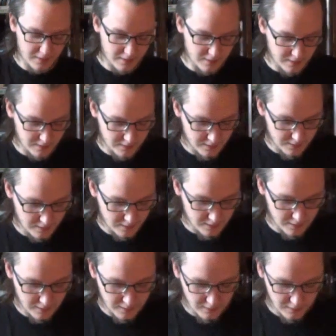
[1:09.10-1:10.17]

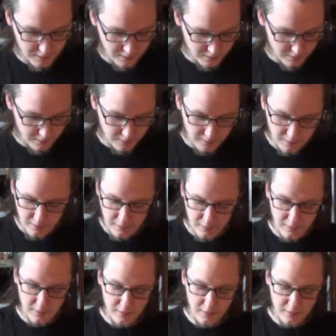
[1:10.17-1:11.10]
(no one is talking)